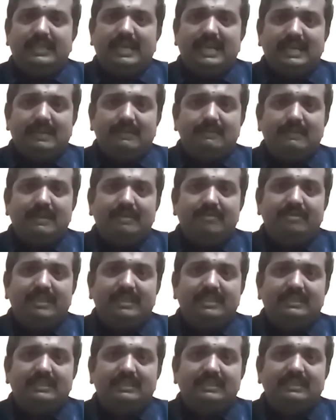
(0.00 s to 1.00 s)
That, my
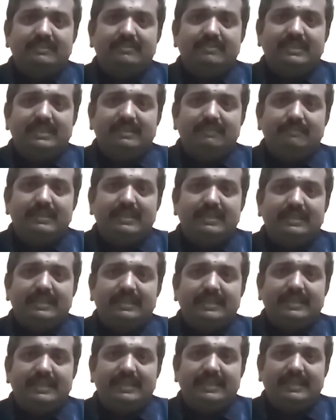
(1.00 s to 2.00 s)
friends, is a very big
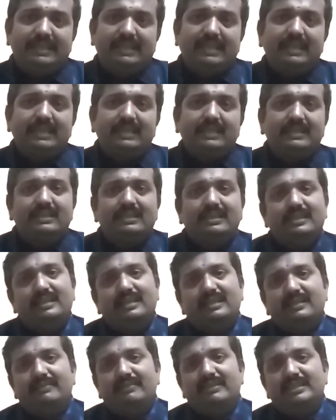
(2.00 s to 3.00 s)
area
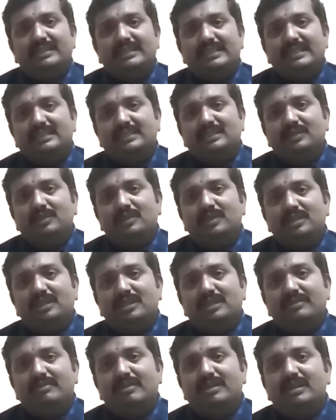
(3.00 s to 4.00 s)
which takes you
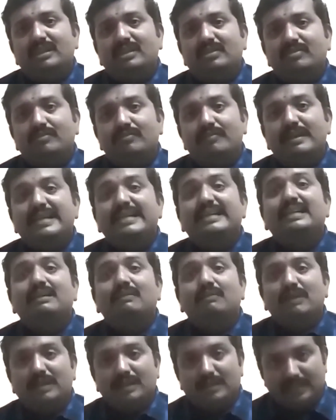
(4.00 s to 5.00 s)
into the world of
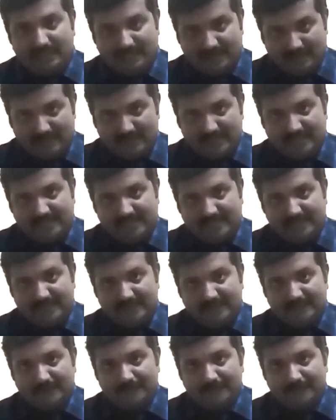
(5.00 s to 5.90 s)
medical biotechnology.